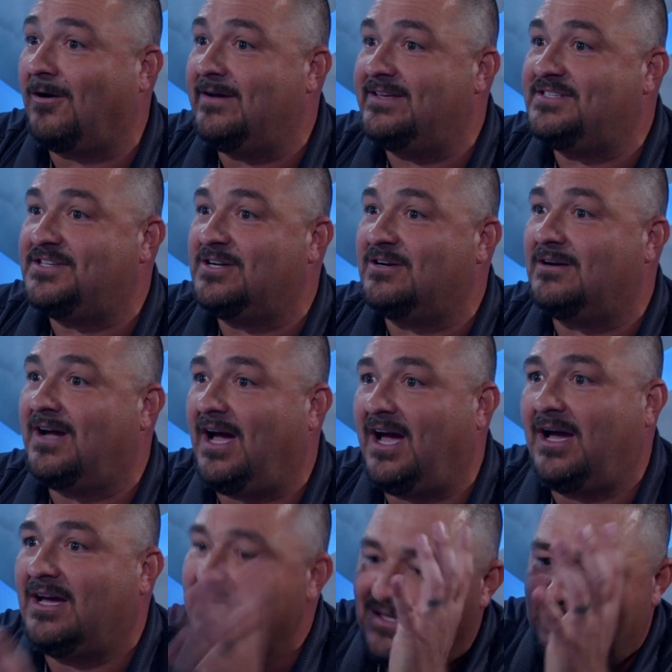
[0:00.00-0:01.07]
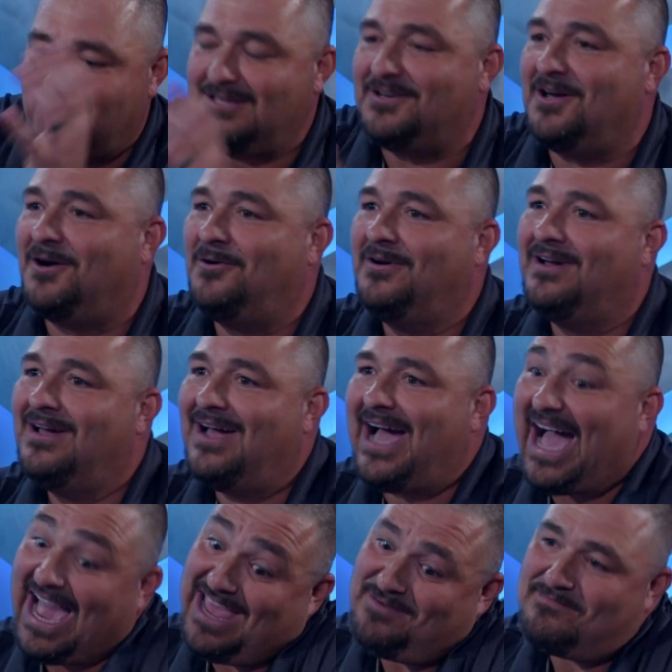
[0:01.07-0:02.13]
as your,
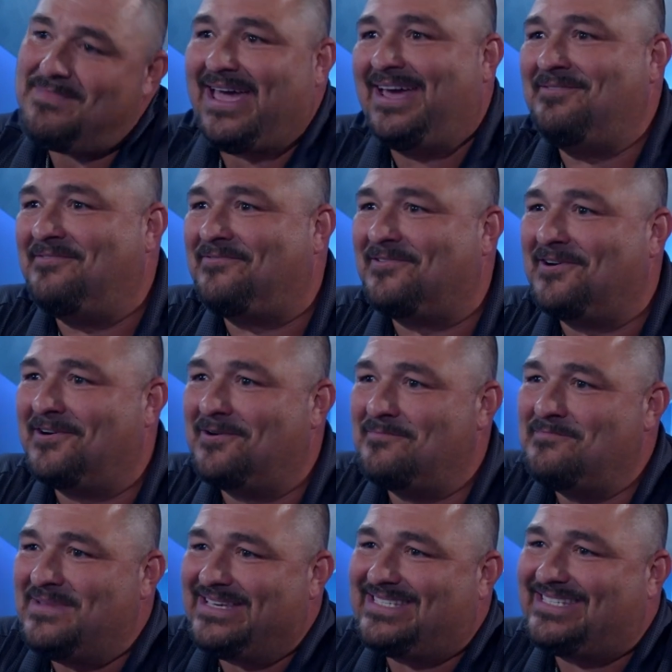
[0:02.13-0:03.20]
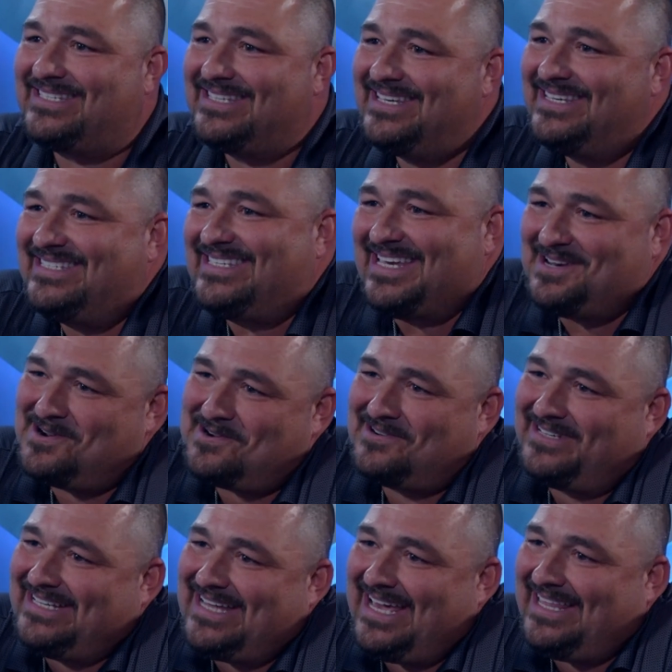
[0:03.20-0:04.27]
hype man for Miss Senator
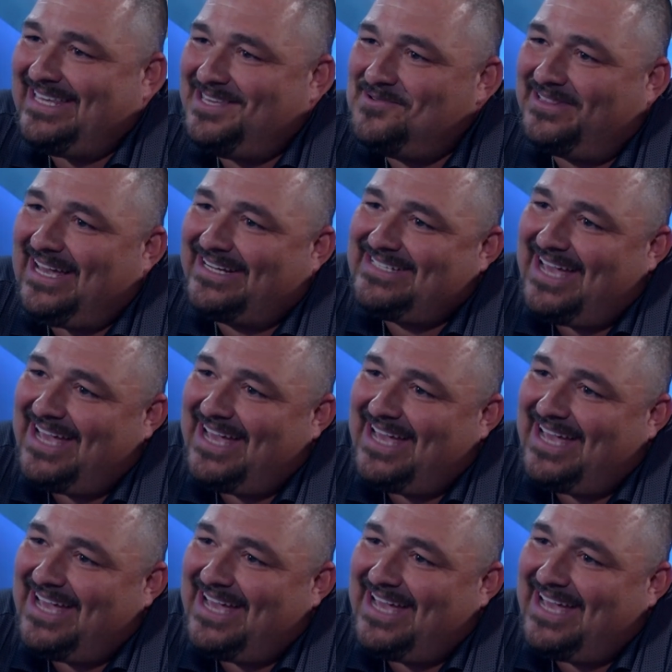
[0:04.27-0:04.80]
today that you would like to